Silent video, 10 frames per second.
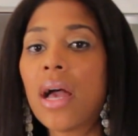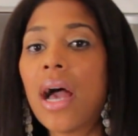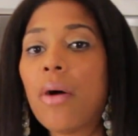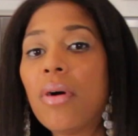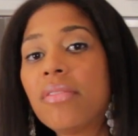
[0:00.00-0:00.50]

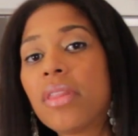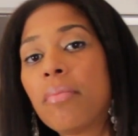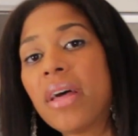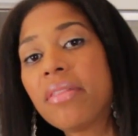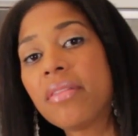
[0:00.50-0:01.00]
However, the
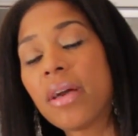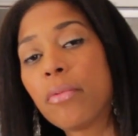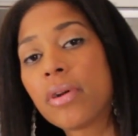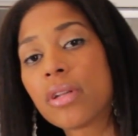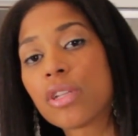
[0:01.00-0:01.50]
method that
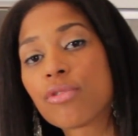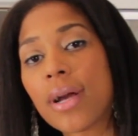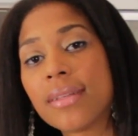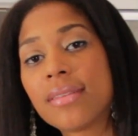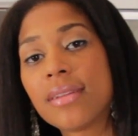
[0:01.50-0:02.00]
we're going to
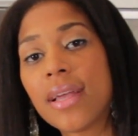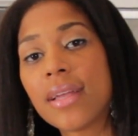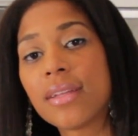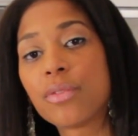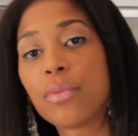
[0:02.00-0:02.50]
try
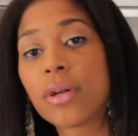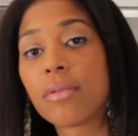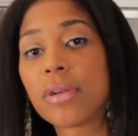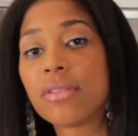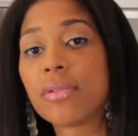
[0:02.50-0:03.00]
today is we're
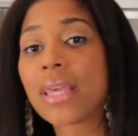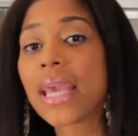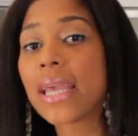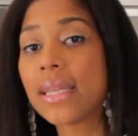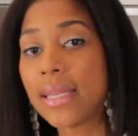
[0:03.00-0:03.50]
going to
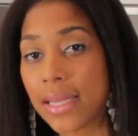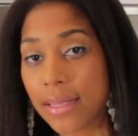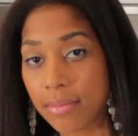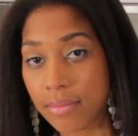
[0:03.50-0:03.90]
candy it.